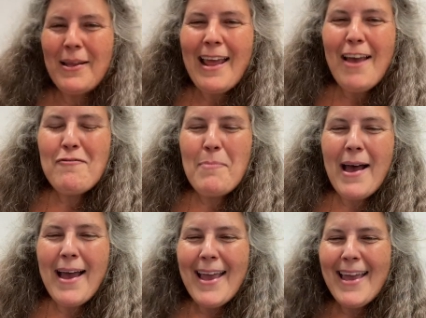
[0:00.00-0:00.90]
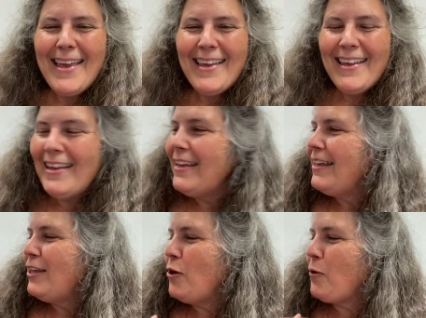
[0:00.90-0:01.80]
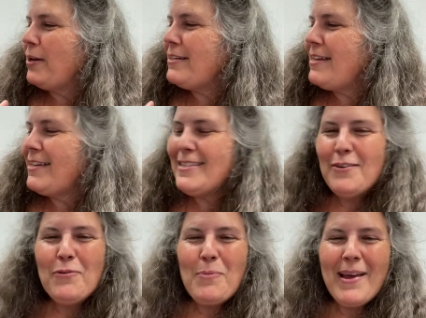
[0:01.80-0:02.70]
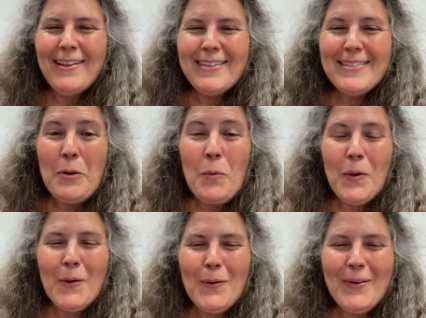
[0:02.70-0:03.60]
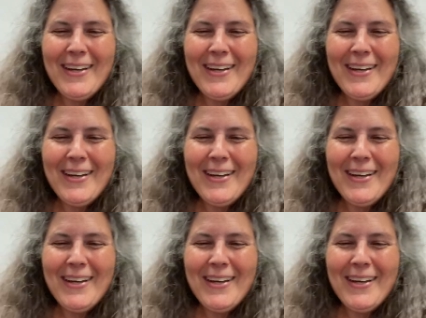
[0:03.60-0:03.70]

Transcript: gonna have my urine tested for metals. Woohoo!